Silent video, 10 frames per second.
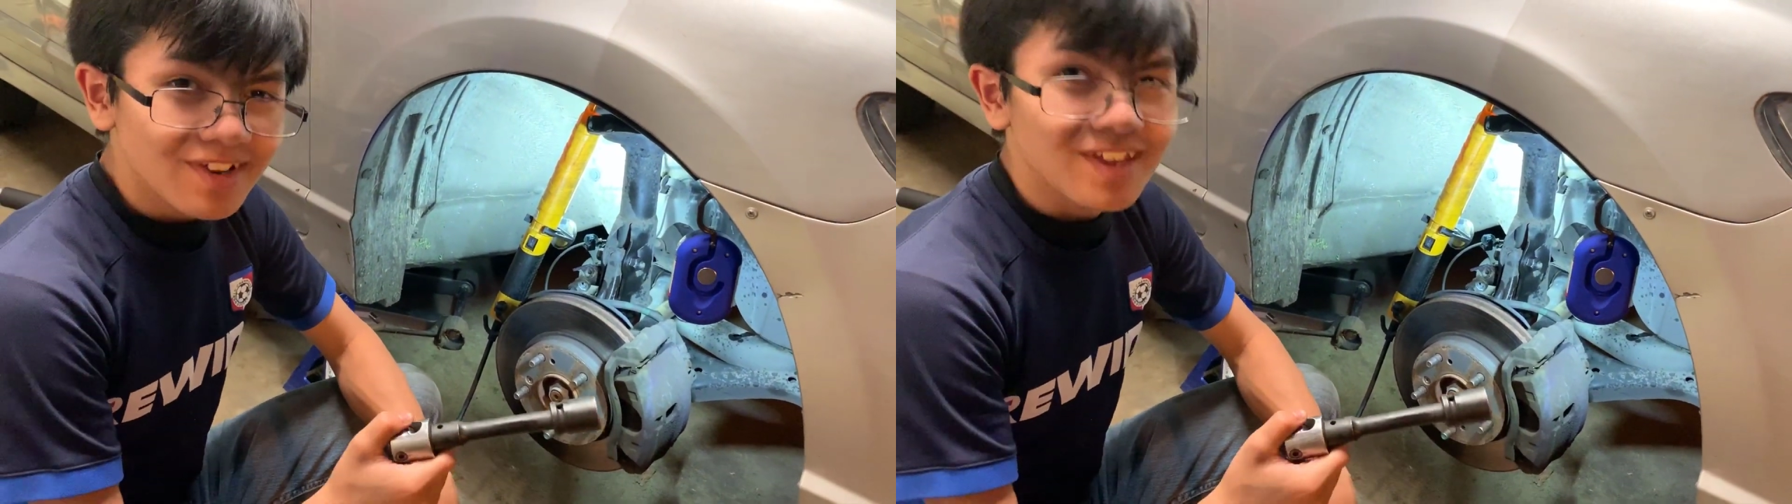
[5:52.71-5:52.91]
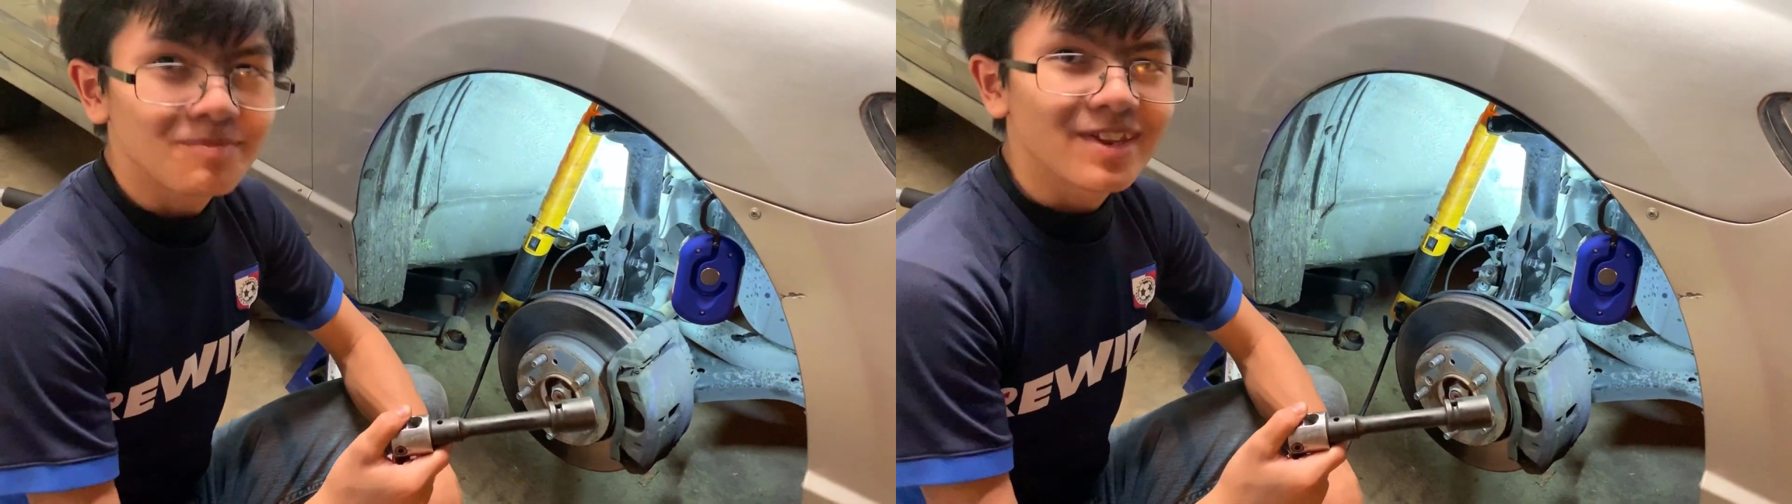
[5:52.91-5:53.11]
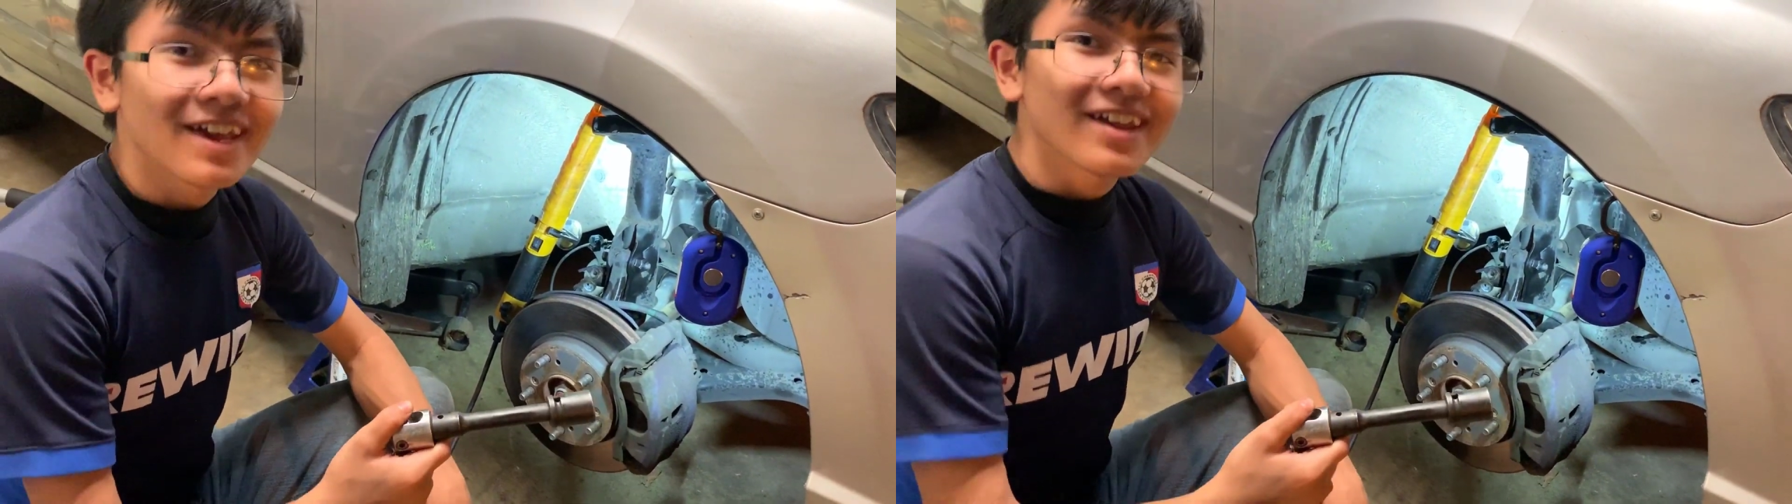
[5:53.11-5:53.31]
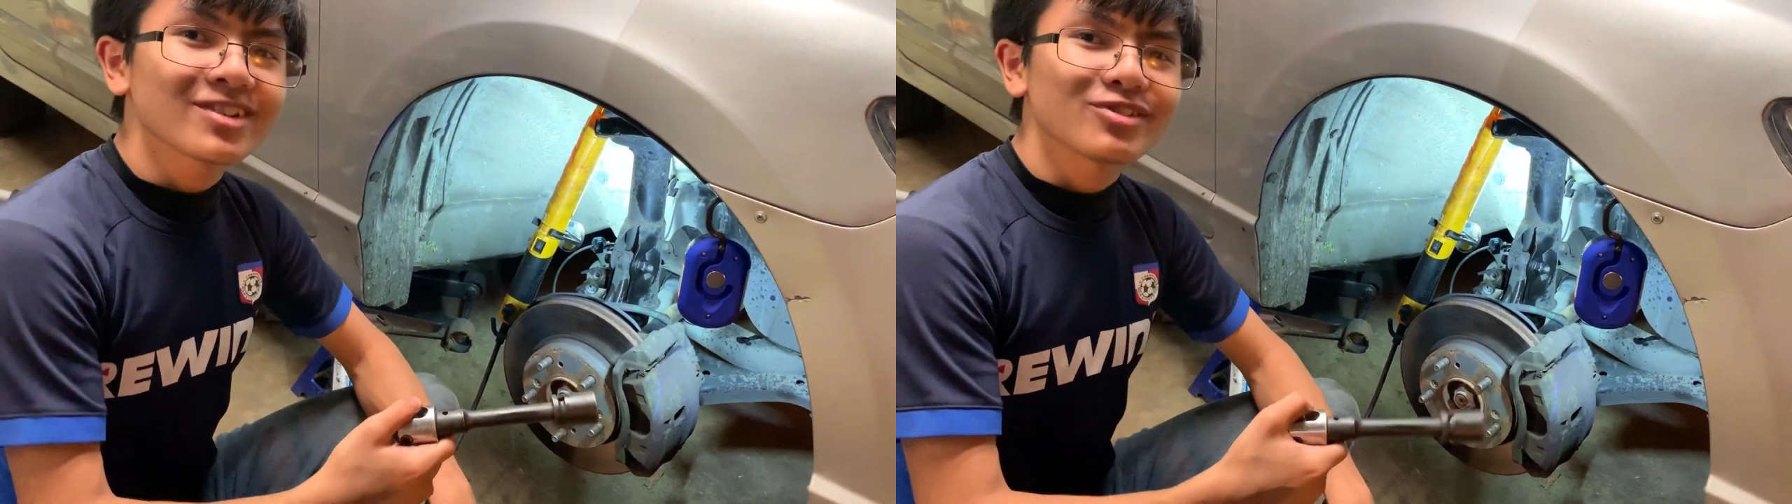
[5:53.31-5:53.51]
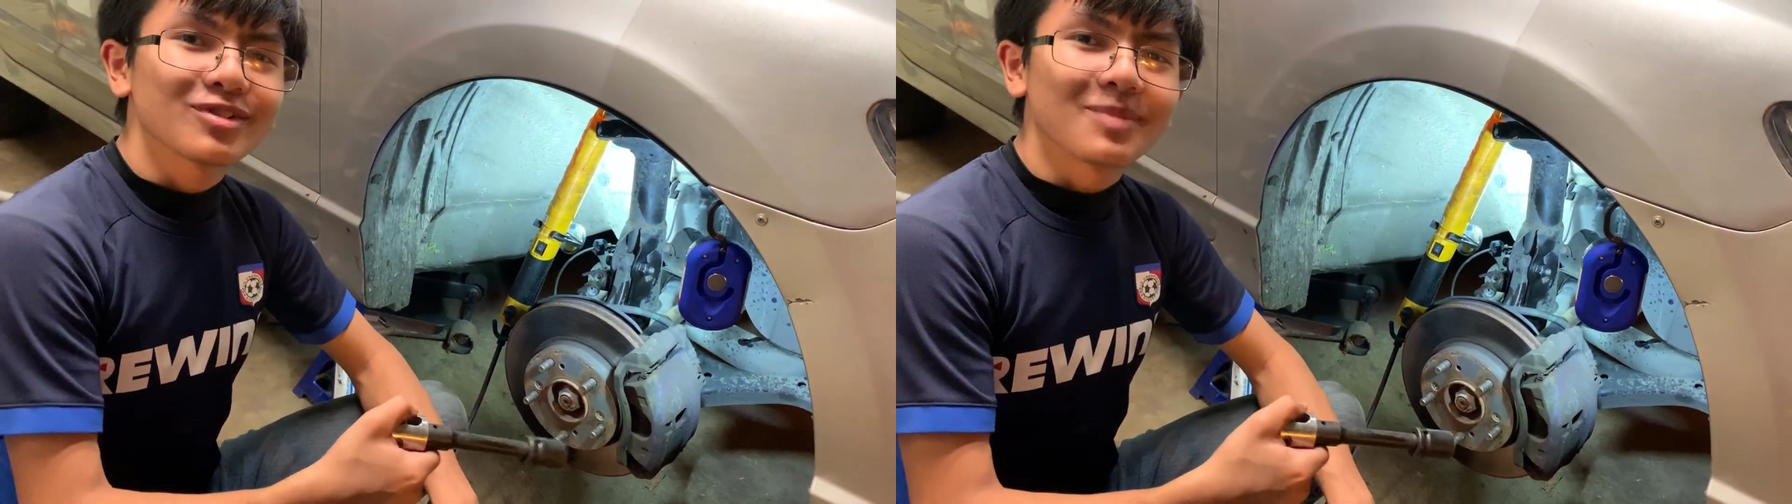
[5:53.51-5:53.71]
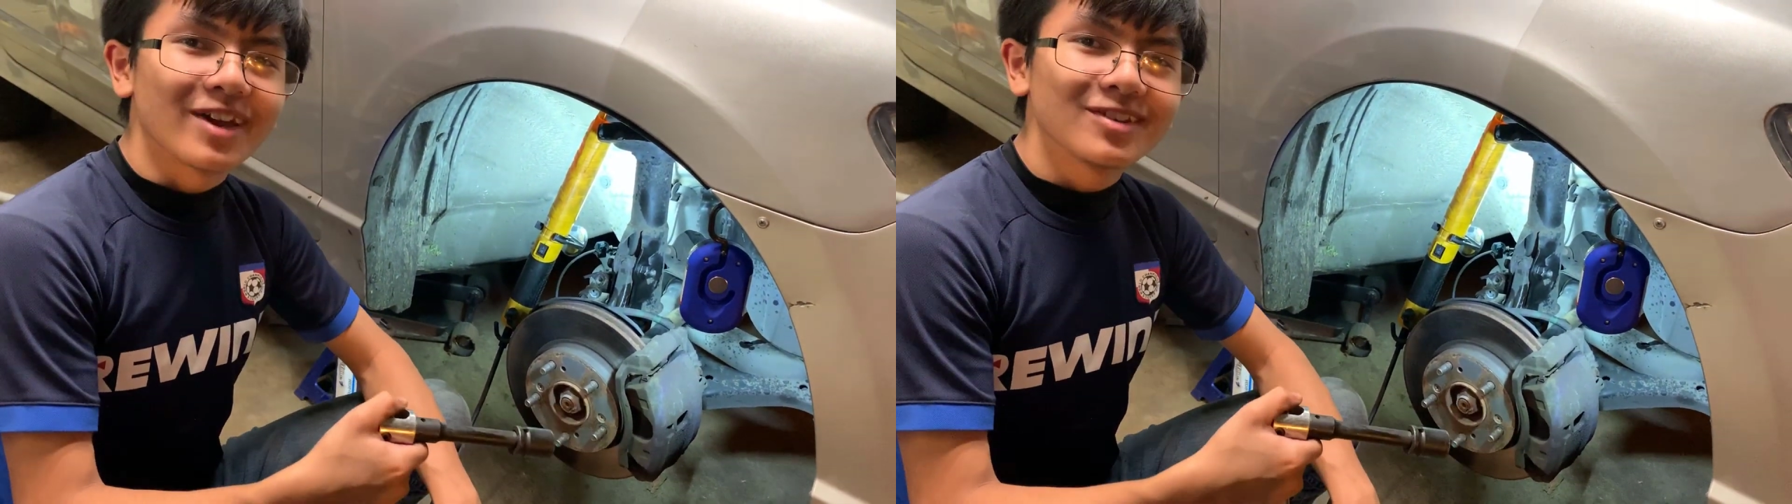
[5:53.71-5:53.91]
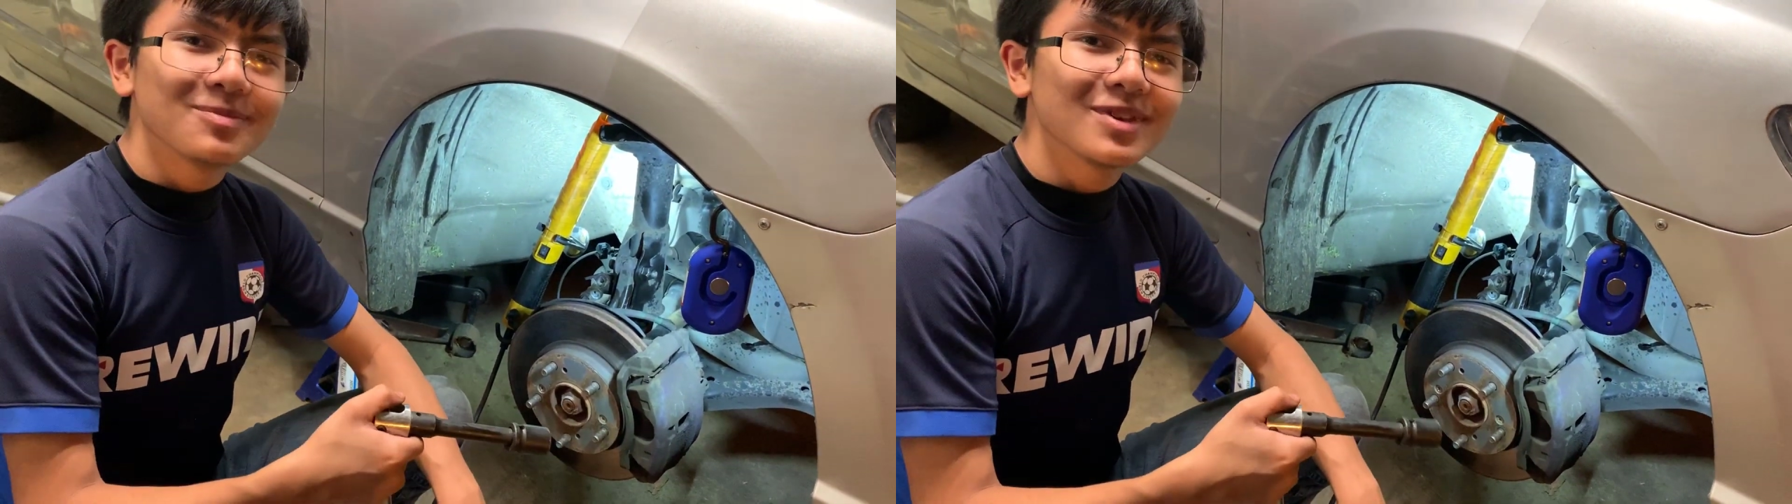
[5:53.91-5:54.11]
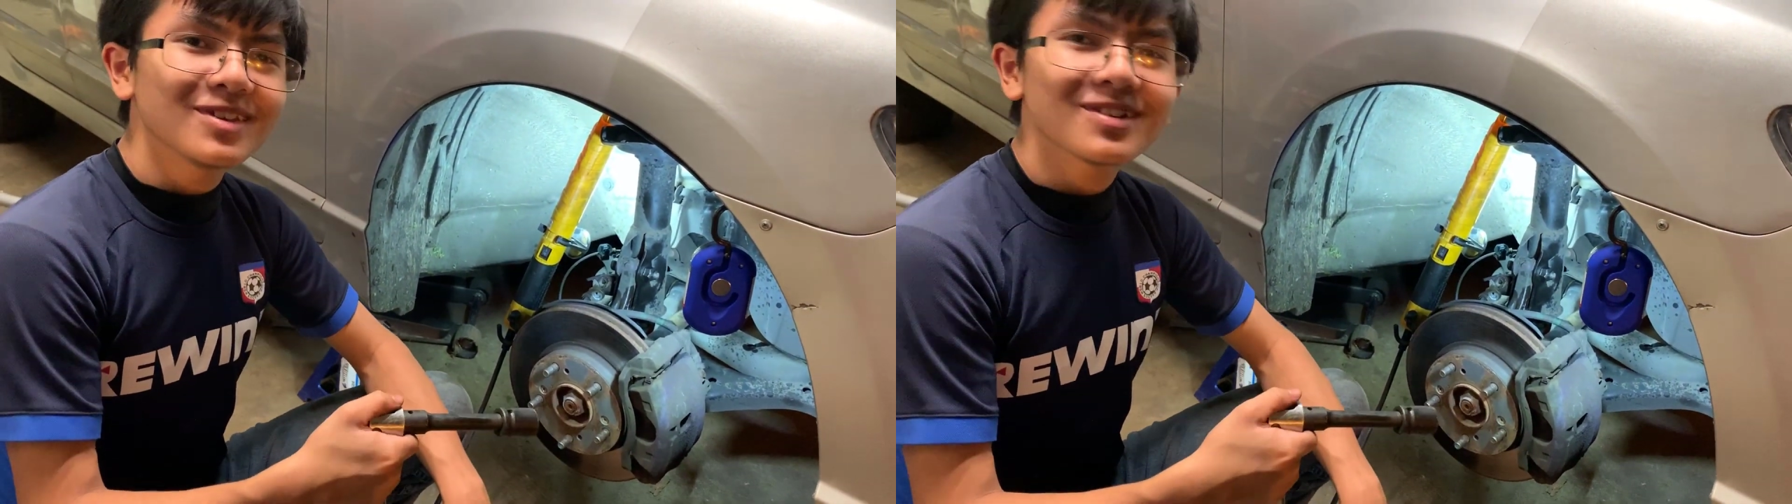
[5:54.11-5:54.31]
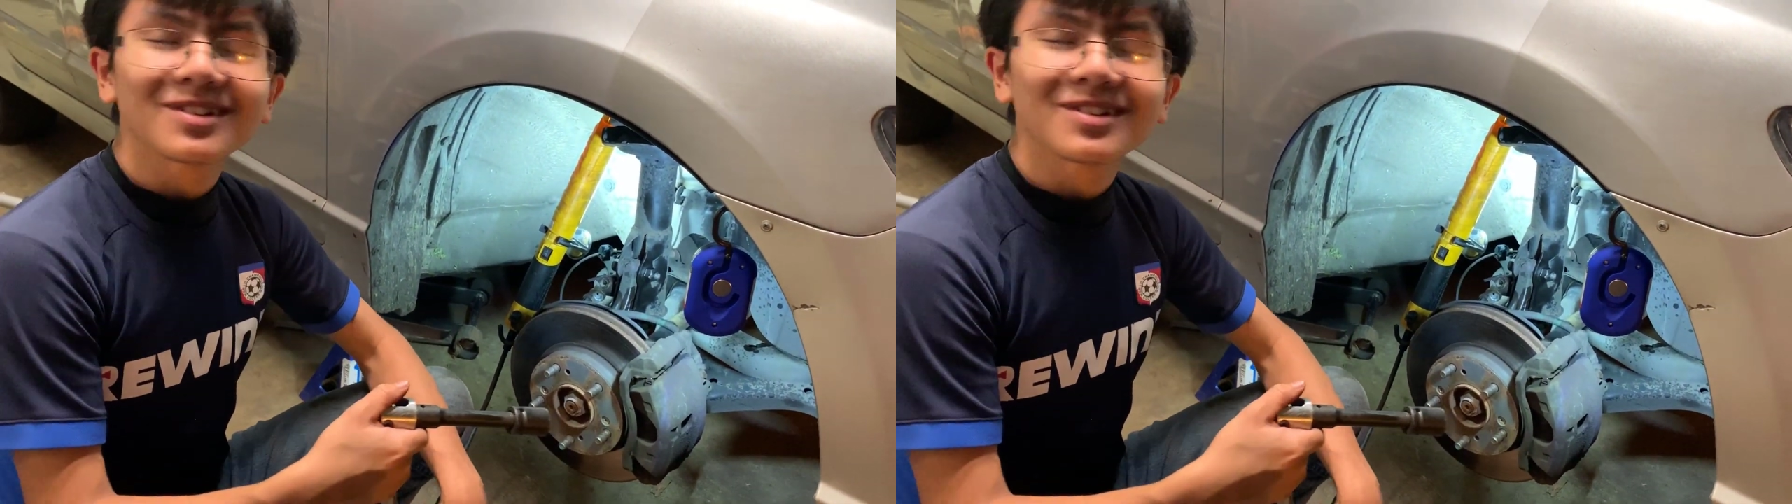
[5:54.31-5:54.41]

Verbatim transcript: and my dad actually reminded me.